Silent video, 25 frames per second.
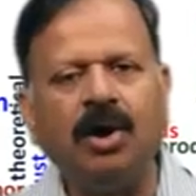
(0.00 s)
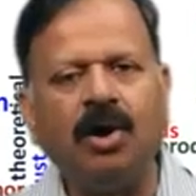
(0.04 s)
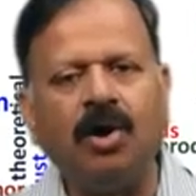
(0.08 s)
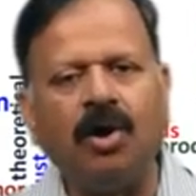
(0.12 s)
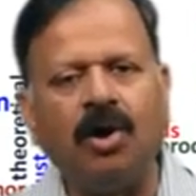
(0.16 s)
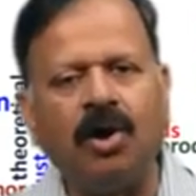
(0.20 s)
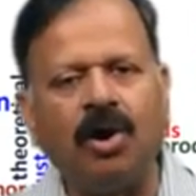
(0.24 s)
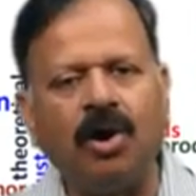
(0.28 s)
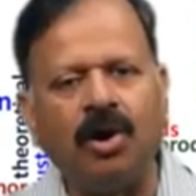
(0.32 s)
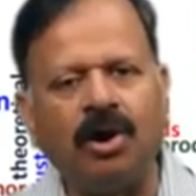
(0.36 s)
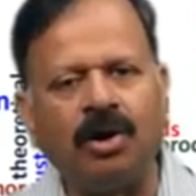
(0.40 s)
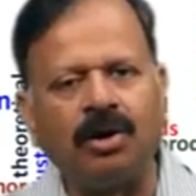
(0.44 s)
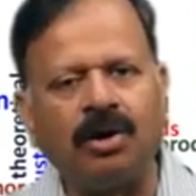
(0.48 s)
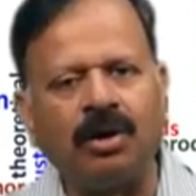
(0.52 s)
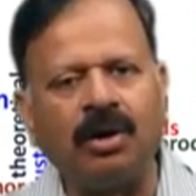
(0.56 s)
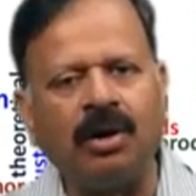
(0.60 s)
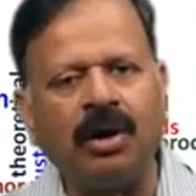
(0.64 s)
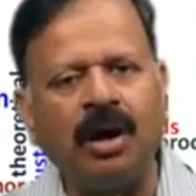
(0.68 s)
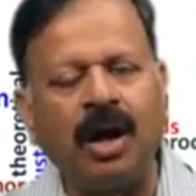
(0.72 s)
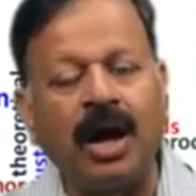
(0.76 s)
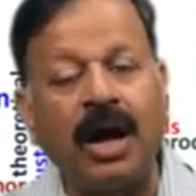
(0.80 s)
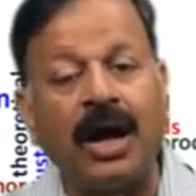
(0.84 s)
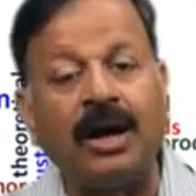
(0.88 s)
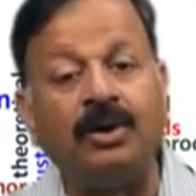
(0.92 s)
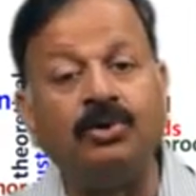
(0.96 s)
Or
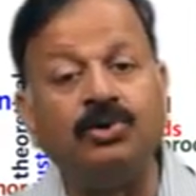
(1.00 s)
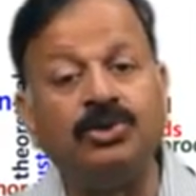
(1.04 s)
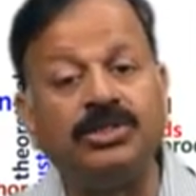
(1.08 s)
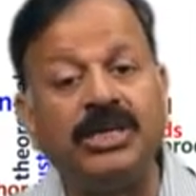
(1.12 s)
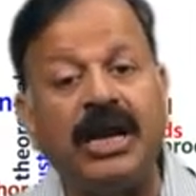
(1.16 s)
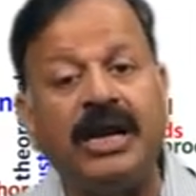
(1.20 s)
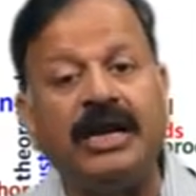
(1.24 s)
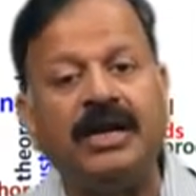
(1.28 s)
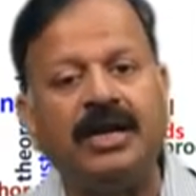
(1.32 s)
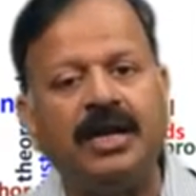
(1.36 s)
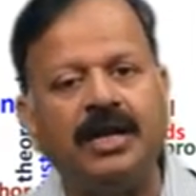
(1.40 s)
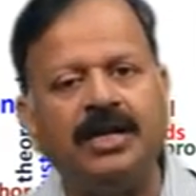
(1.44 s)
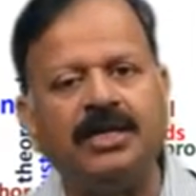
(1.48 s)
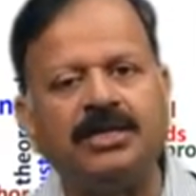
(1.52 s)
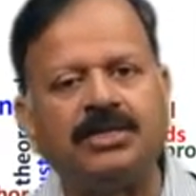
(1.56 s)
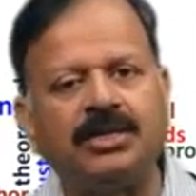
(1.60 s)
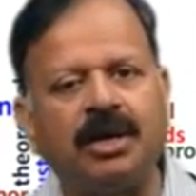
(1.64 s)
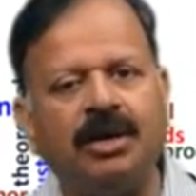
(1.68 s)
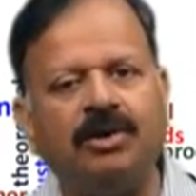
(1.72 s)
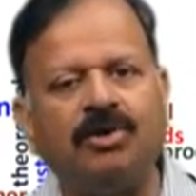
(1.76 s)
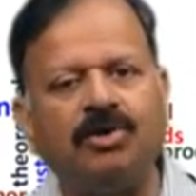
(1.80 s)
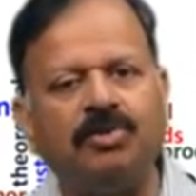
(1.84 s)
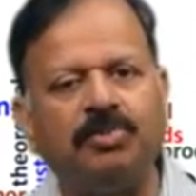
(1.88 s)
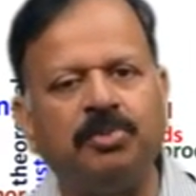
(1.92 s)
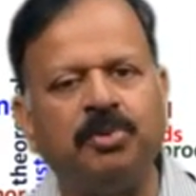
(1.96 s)
how gender is
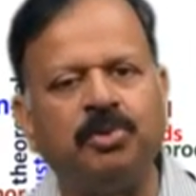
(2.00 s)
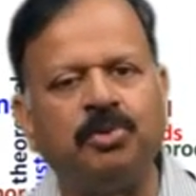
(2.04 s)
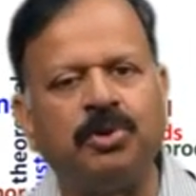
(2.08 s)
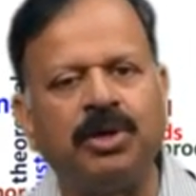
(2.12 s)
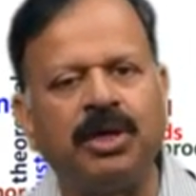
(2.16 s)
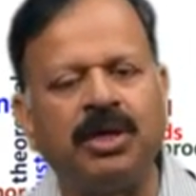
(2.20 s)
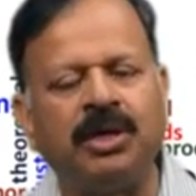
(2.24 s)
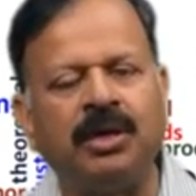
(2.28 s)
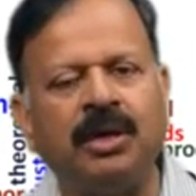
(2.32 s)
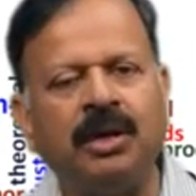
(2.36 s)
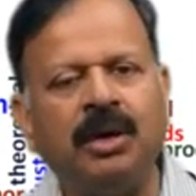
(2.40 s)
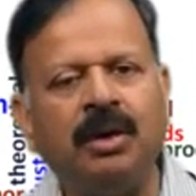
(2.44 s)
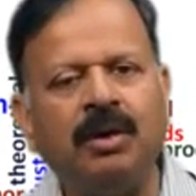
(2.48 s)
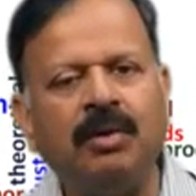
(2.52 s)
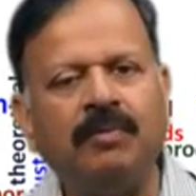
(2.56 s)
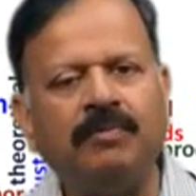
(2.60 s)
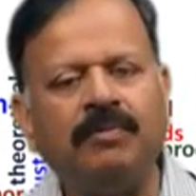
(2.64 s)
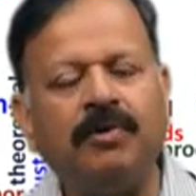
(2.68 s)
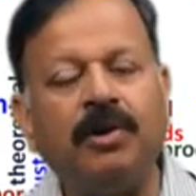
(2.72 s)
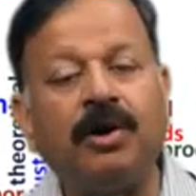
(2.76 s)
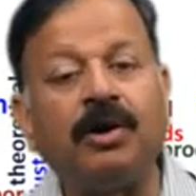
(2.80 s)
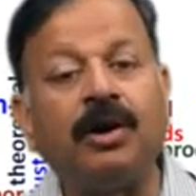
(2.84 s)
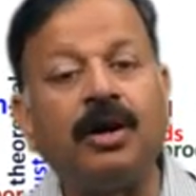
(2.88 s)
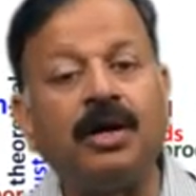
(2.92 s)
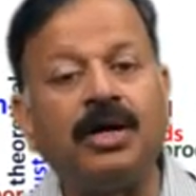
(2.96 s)
contributing
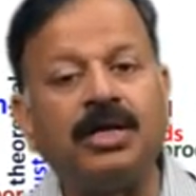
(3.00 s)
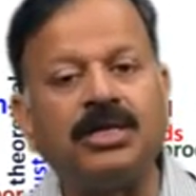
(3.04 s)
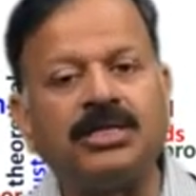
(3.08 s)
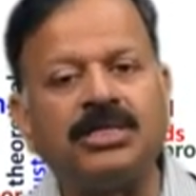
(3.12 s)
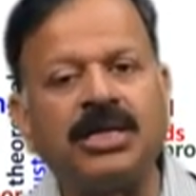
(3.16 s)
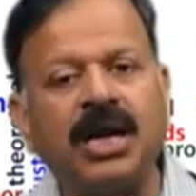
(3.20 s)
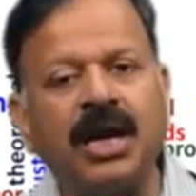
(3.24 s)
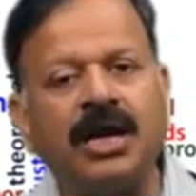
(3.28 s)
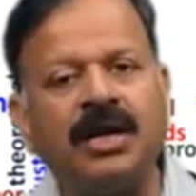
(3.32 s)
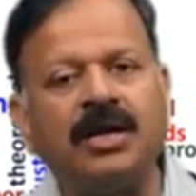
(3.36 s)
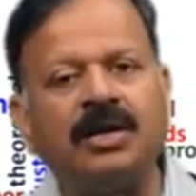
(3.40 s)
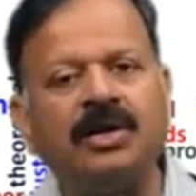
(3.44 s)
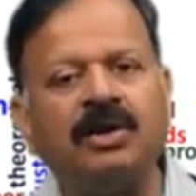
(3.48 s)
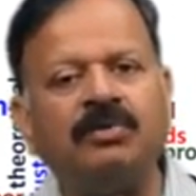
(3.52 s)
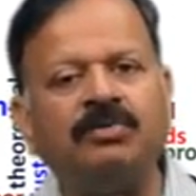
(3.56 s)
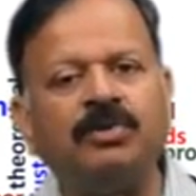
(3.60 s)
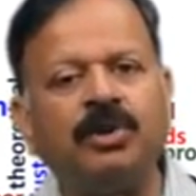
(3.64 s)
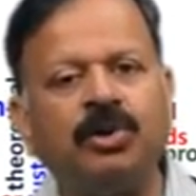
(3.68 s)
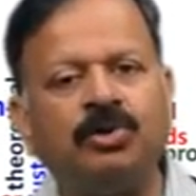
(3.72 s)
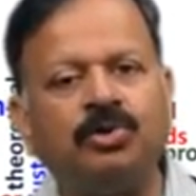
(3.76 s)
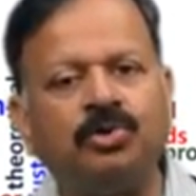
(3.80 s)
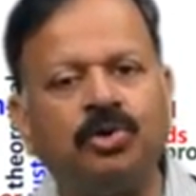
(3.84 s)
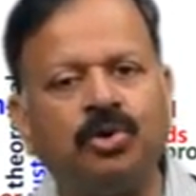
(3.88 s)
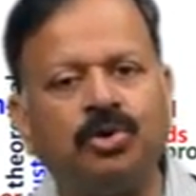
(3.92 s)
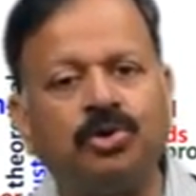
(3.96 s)
for understanding of
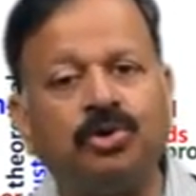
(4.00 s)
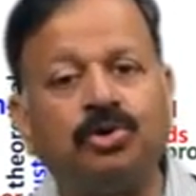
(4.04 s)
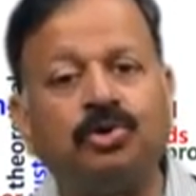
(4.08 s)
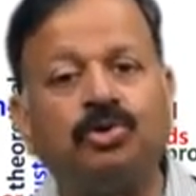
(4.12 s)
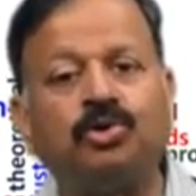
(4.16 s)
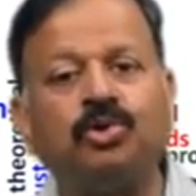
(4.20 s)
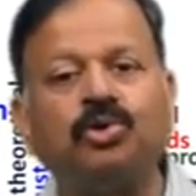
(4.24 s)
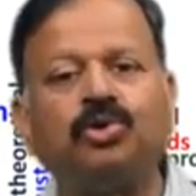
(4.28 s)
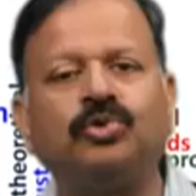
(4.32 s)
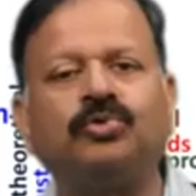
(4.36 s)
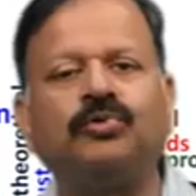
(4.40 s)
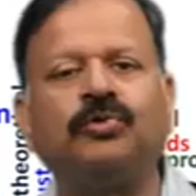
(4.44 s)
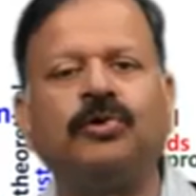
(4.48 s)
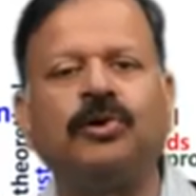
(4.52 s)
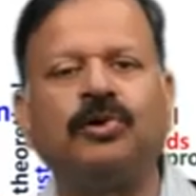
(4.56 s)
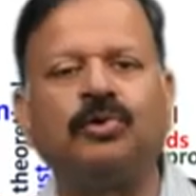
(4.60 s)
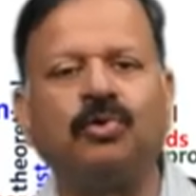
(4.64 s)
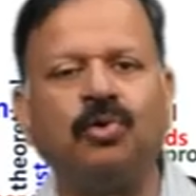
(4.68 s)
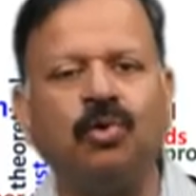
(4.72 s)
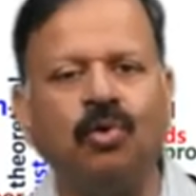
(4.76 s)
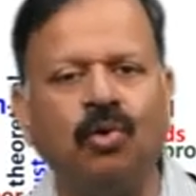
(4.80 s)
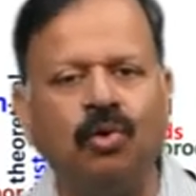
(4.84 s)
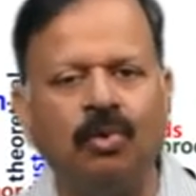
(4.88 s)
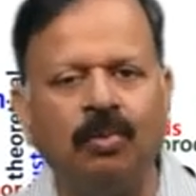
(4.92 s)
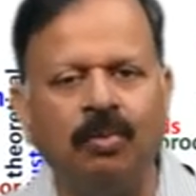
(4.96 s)
the truth? Truth for
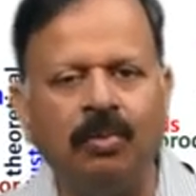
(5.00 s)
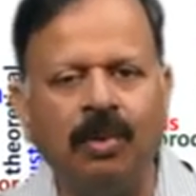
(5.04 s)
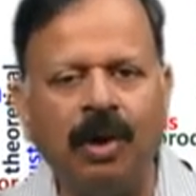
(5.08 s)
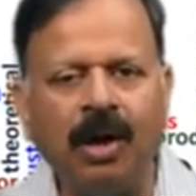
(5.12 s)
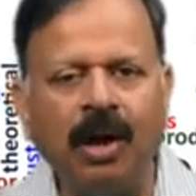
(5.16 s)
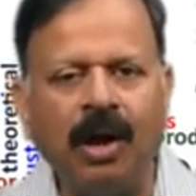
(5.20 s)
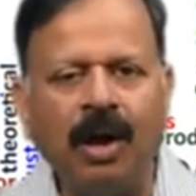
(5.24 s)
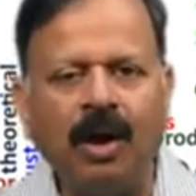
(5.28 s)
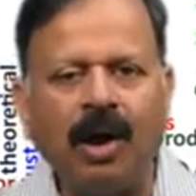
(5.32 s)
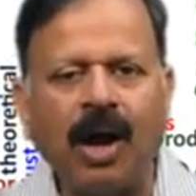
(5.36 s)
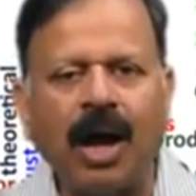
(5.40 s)
whom?